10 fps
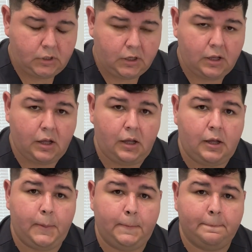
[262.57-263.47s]

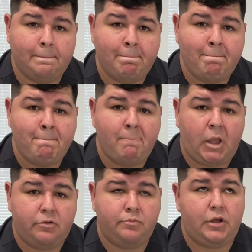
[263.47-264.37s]

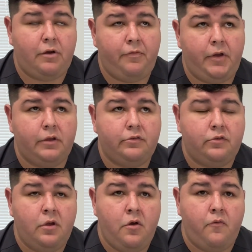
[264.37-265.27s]
Some side
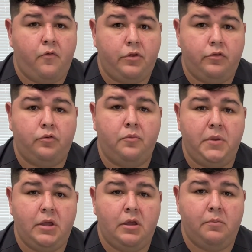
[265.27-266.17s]
effects for this would
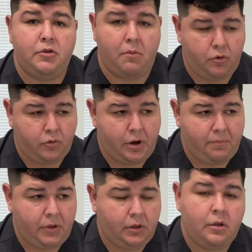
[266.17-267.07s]
be abdominal
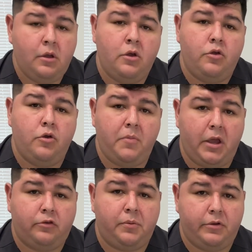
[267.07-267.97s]
cramping. You may
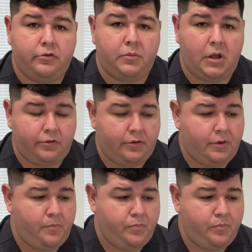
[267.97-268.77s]
experience some nausea.